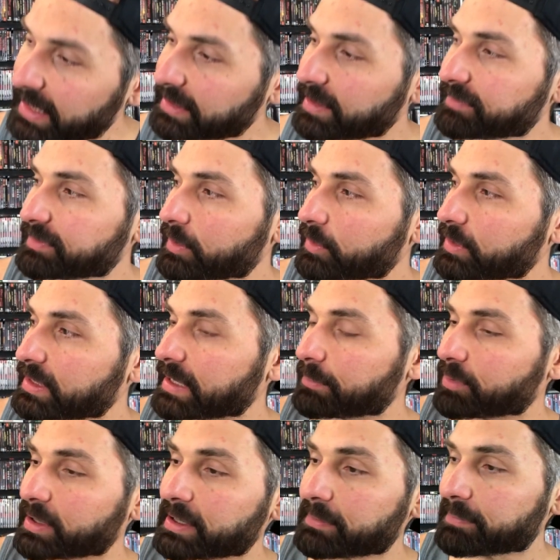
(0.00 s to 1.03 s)
And I love how when they
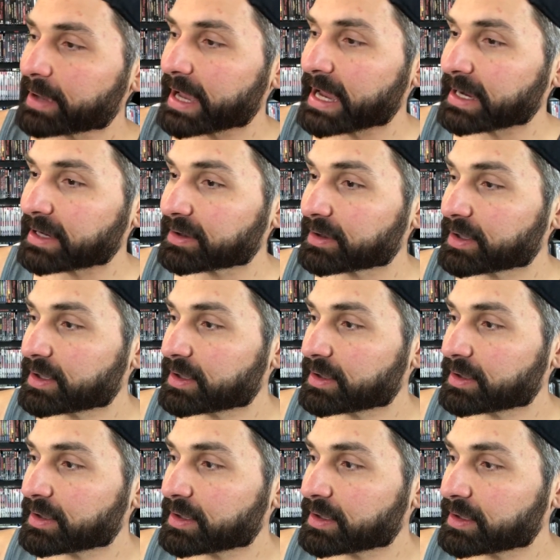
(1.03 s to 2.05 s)
bring him back,
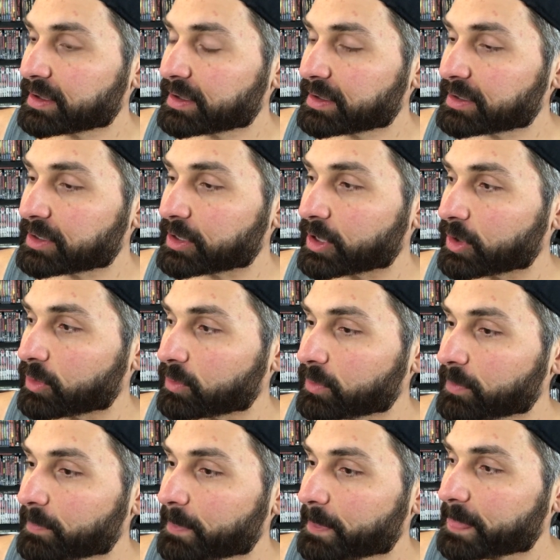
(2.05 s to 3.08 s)
you know,
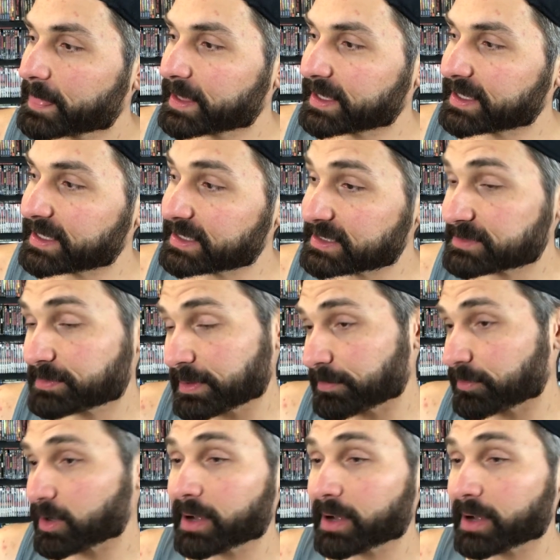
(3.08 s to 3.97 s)
he's been